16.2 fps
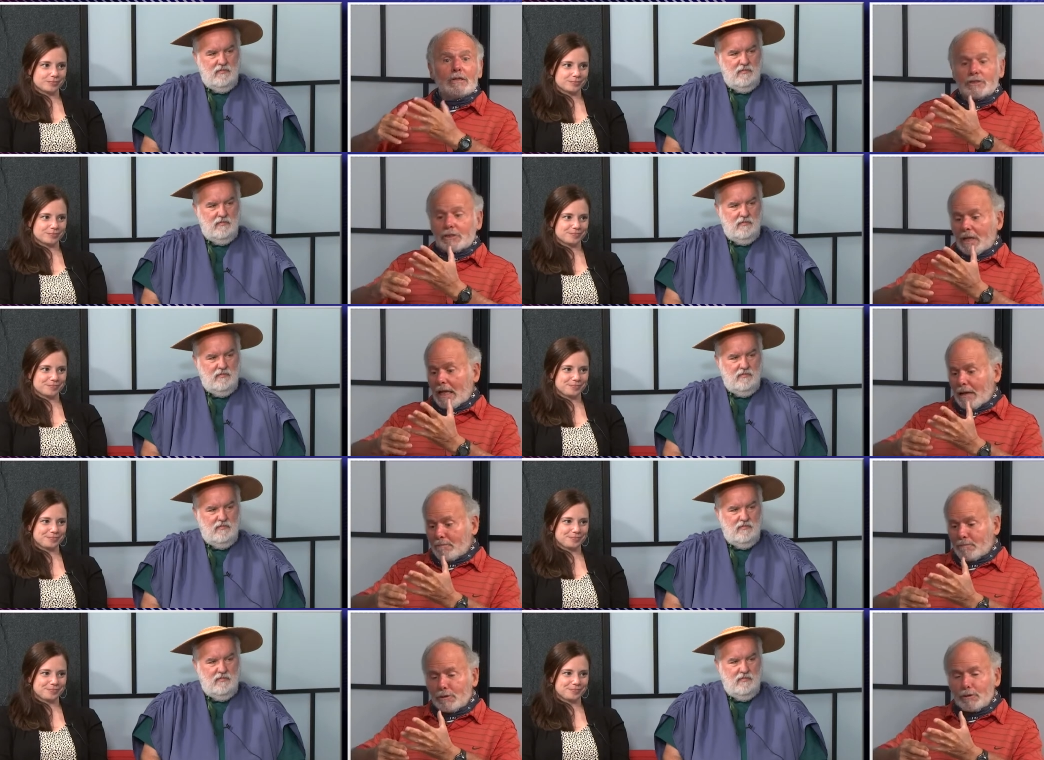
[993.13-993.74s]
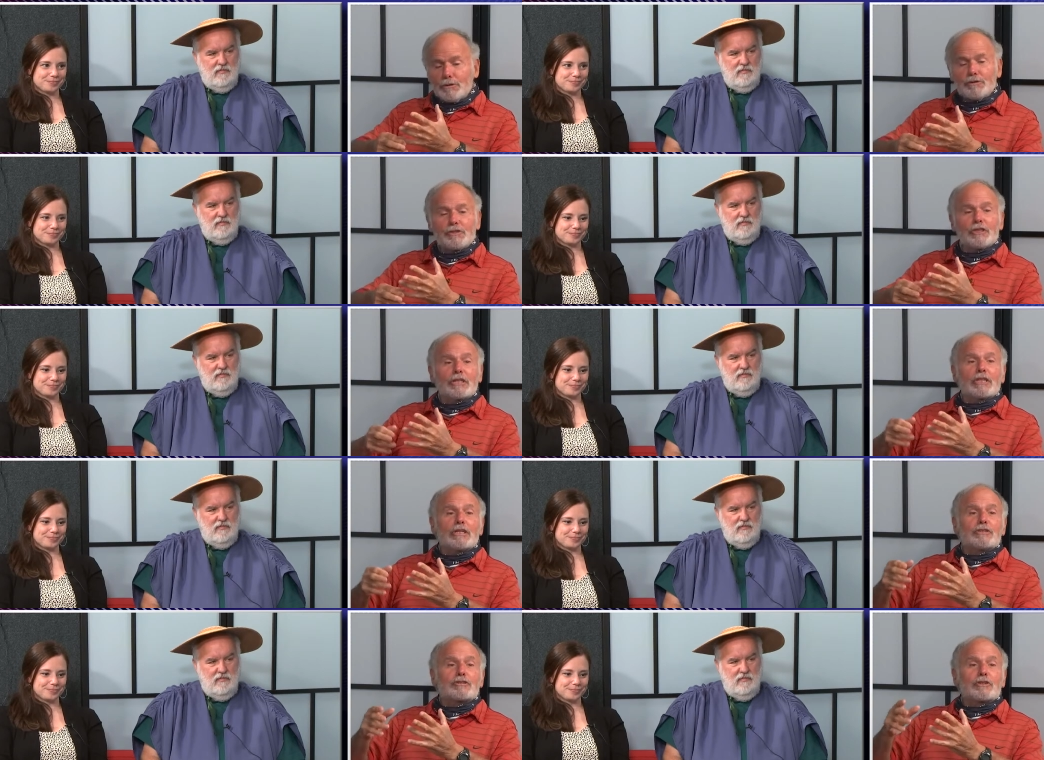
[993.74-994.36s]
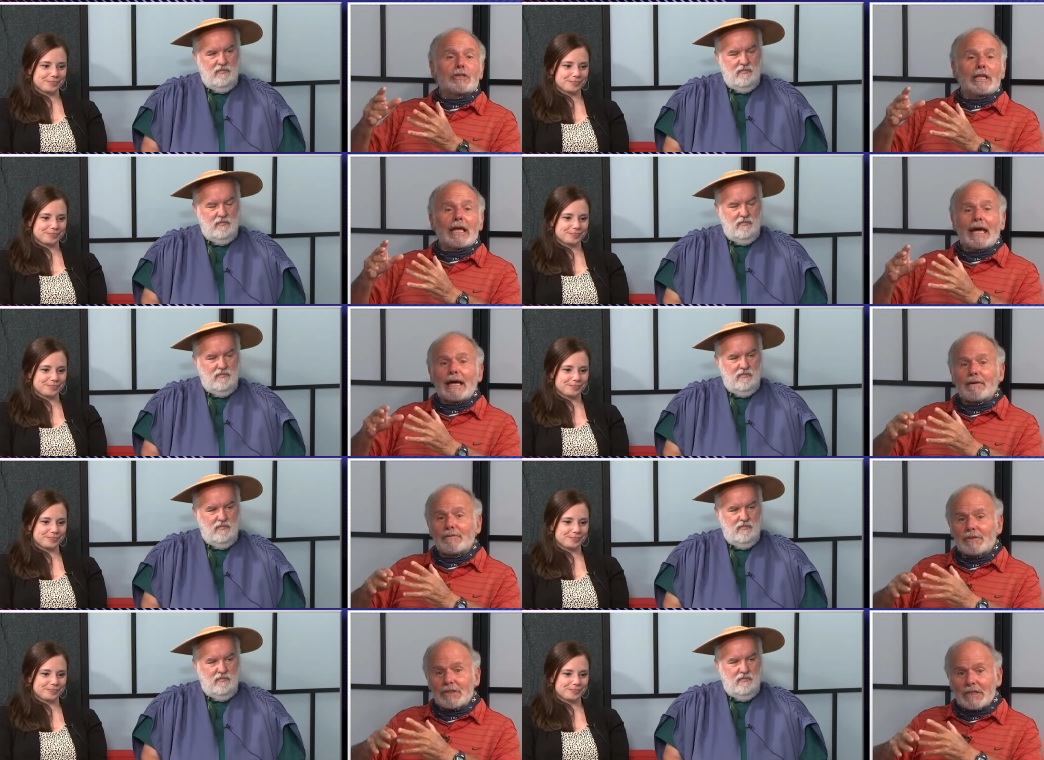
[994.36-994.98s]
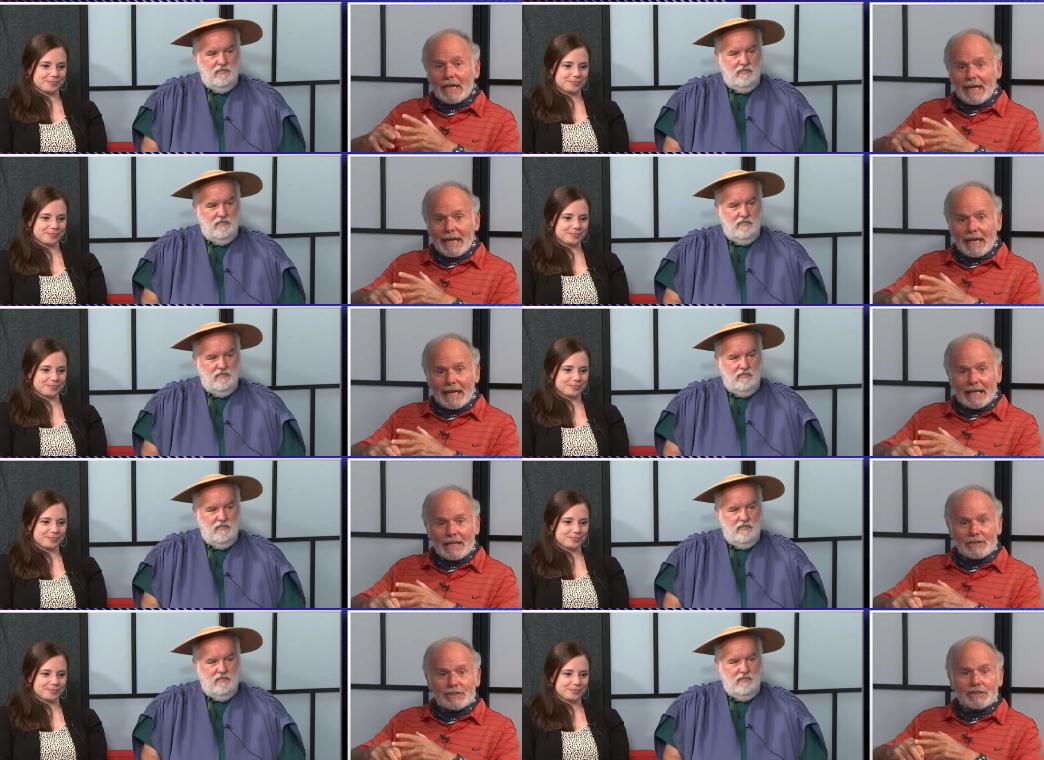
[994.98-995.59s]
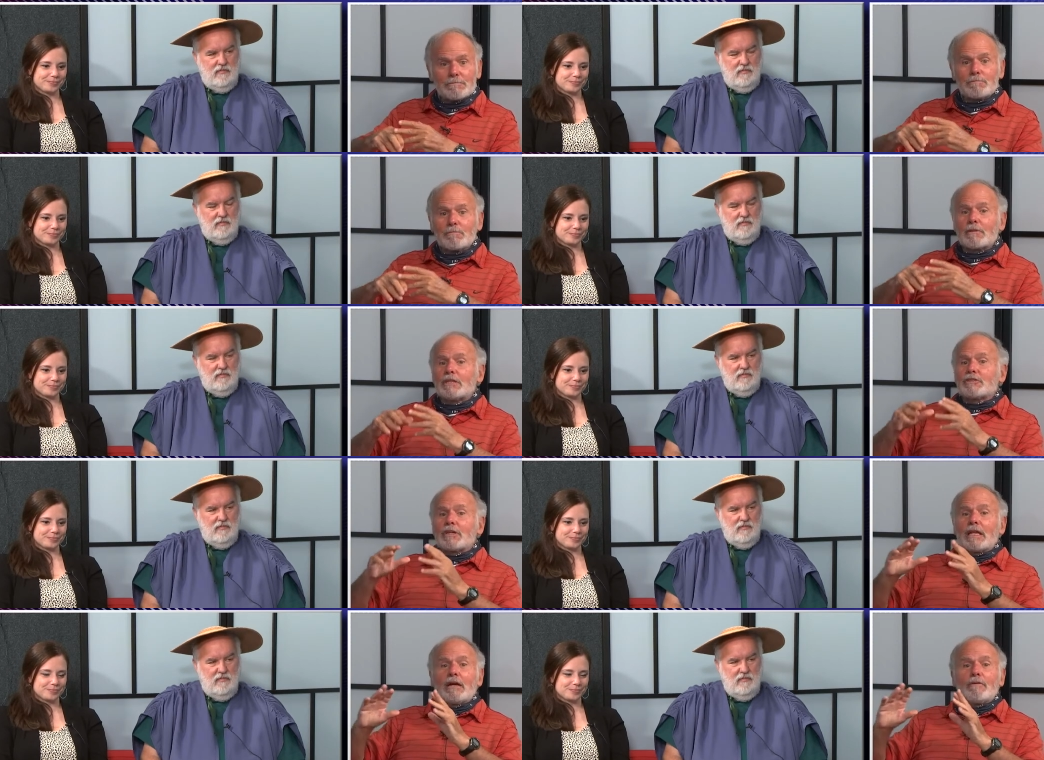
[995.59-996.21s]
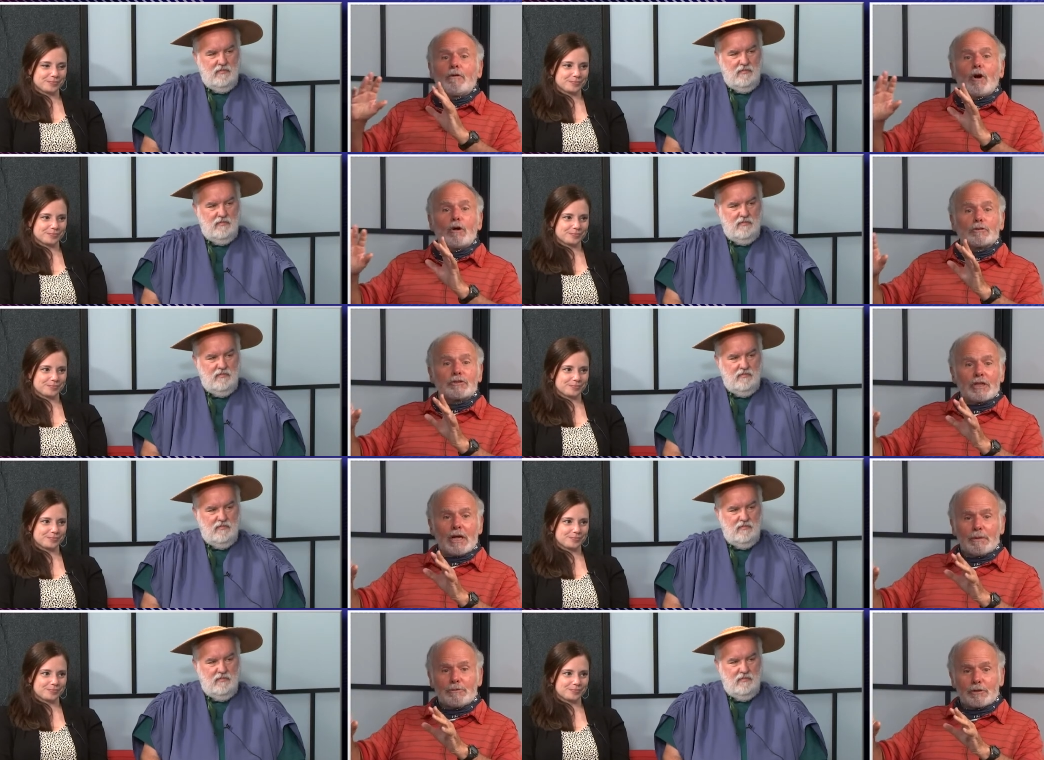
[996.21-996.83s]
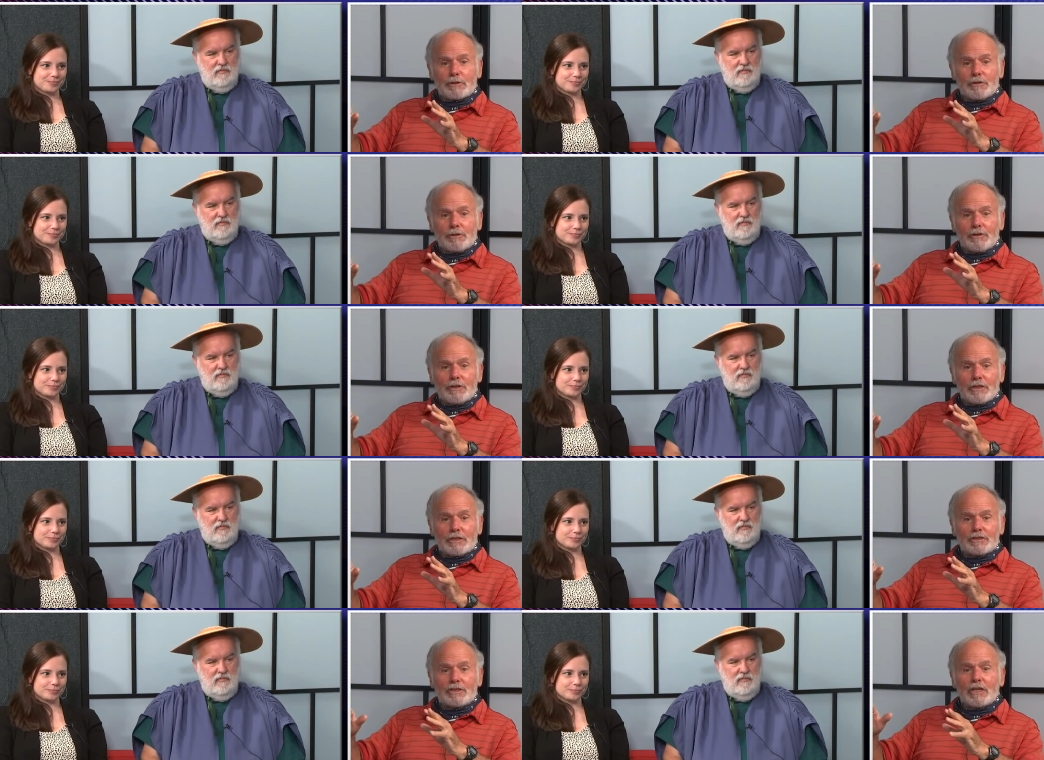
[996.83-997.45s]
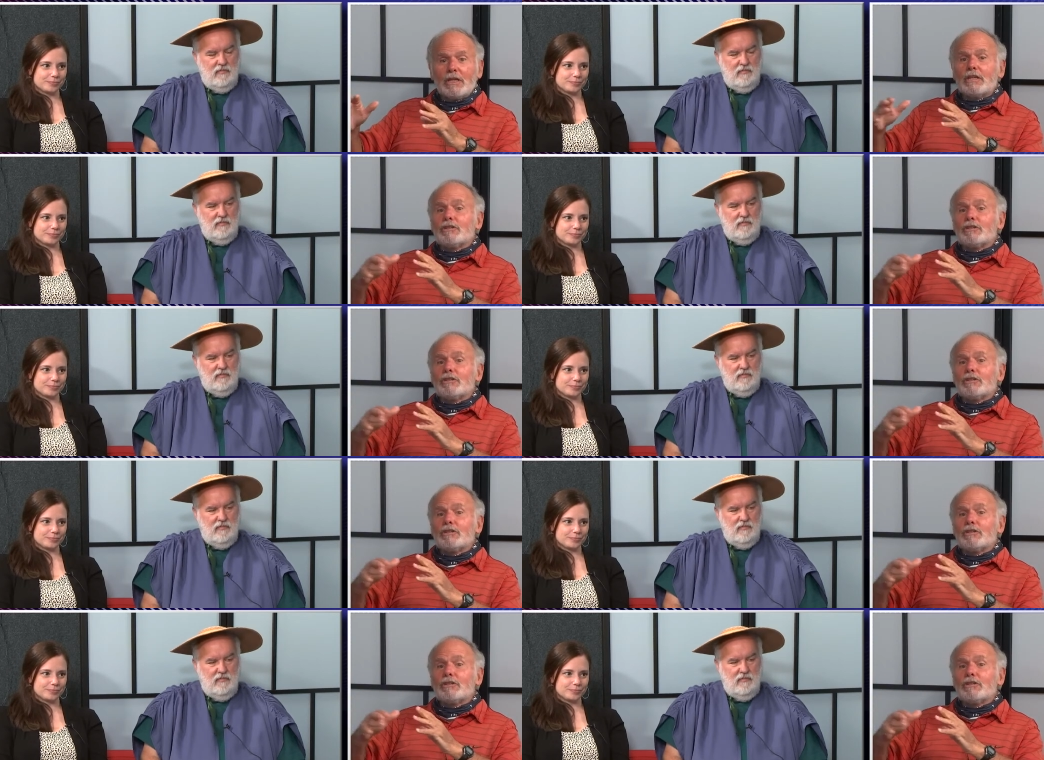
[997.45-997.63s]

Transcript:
Speaker 1: It's going to have music. It's going to have dance. It's going to have all types of good things.